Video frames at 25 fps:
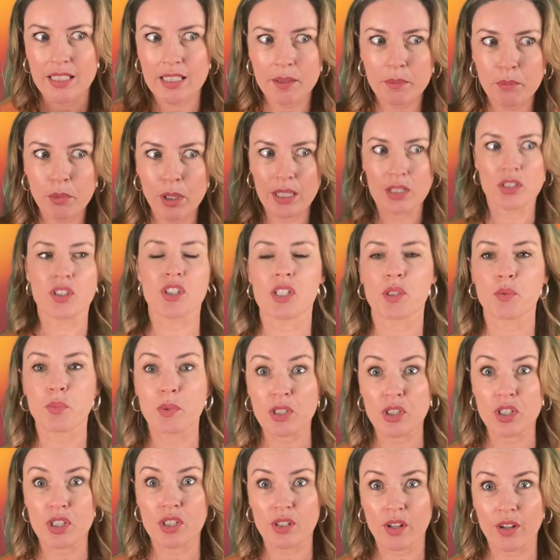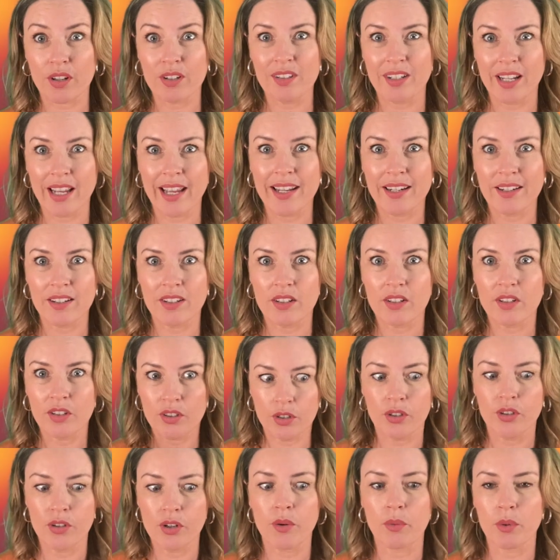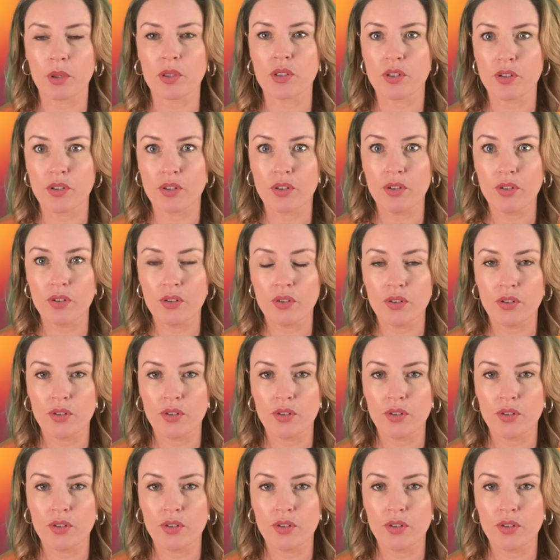Your brain just switches on and you know what to do?